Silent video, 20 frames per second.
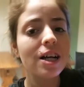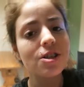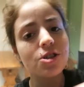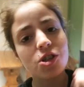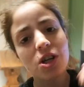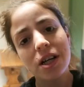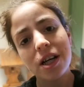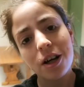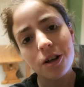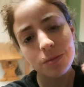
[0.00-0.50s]

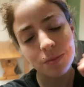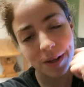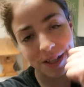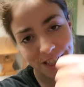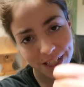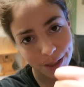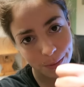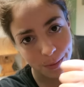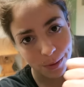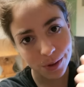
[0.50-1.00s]
Check out my
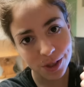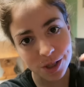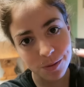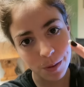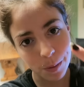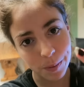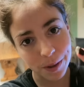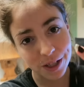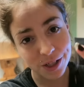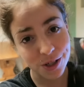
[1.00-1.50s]
ebooks,
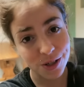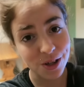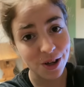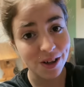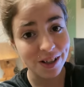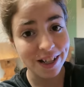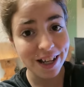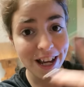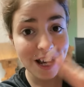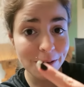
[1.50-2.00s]
my
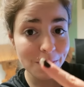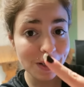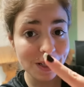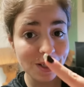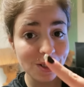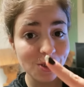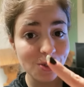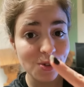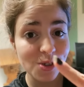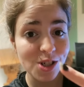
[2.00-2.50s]
Patreon, and my
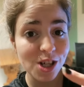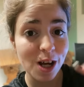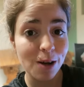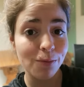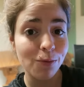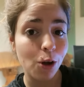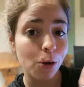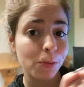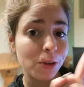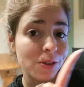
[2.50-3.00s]
t-shirt
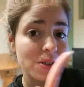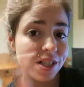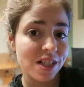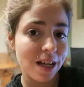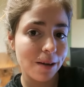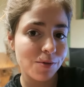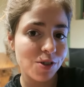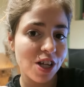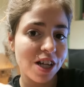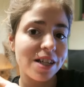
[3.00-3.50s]
shop. Follow me on
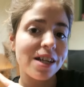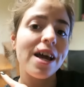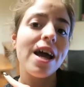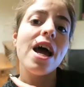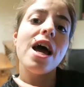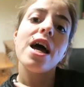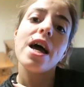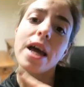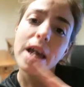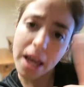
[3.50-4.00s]
Snapchat
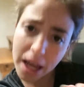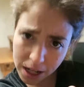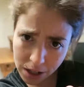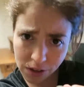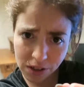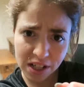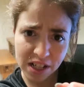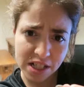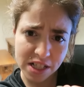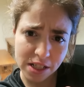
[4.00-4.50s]
and
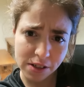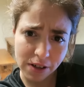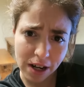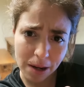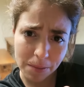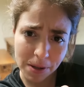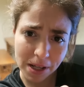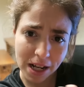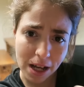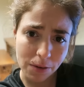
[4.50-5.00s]
on
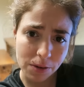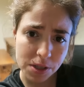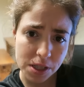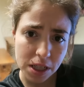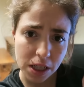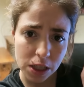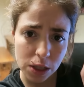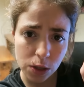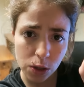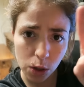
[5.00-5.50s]
Instagram, and I will
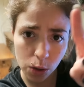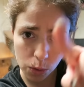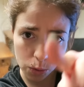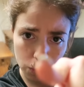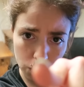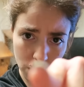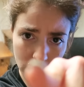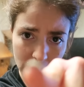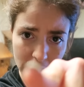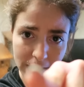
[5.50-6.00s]
see you
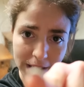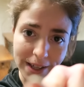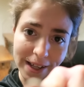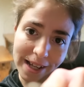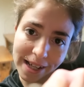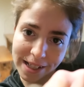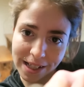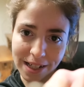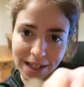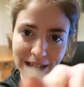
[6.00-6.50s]

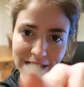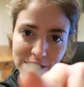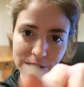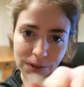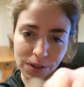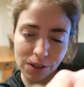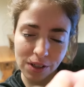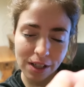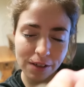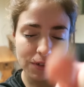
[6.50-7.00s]
in the next video.